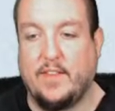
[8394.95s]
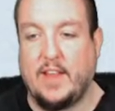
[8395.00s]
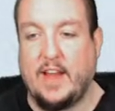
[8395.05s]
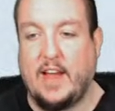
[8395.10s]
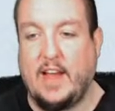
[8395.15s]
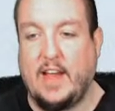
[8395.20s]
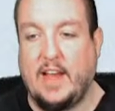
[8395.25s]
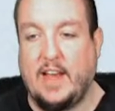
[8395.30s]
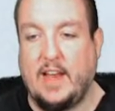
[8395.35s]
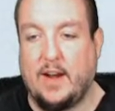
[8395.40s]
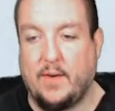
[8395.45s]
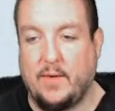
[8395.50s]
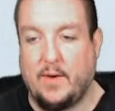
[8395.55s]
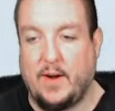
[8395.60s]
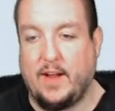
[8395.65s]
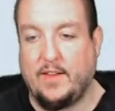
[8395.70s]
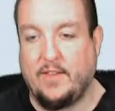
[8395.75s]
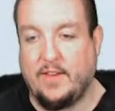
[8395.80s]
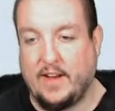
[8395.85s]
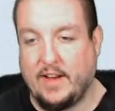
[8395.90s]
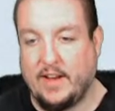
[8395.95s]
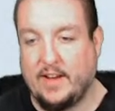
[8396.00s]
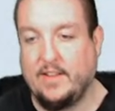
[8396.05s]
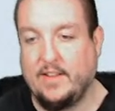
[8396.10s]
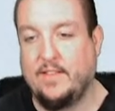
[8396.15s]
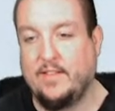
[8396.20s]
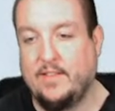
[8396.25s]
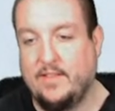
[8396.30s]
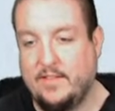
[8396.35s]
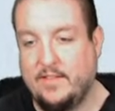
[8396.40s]
80 are watching
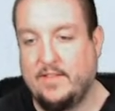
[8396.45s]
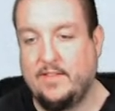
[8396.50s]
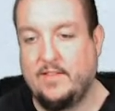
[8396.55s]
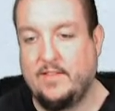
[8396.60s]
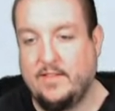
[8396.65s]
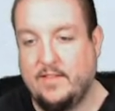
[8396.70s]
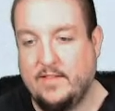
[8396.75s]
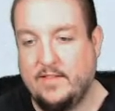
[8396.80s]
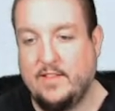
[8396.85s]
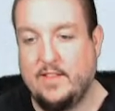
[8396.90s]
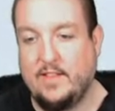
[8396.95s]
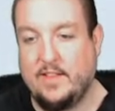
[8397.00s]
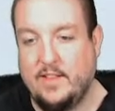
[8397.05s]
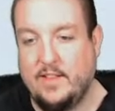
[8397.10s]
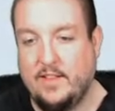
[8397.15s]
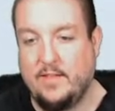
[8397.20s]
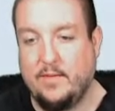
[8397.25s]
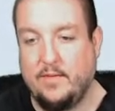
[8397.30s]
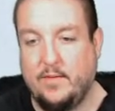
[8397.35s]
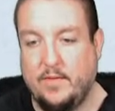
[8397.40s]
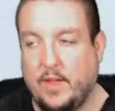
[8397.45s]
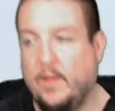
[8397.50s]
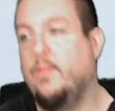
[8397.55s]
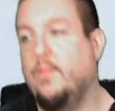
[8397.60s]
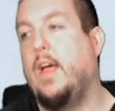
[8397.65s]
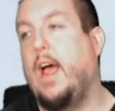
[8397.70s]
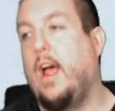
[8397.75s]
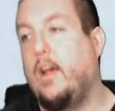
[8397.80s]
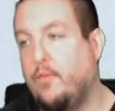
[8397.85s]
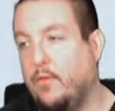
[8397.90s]
the
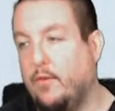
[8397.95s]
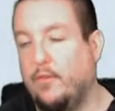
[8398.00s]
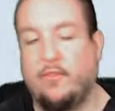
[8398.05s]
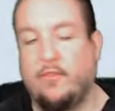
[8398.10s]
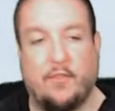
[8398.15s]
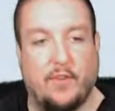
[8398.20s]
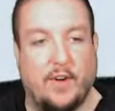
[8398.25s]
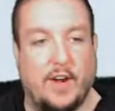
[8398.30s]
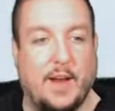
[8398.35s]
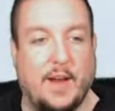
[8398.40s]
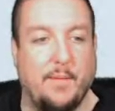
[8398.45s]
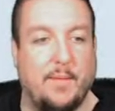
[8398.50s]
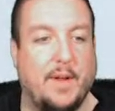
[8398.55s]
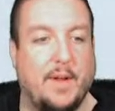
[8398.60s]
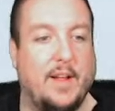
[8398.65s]
actual stream.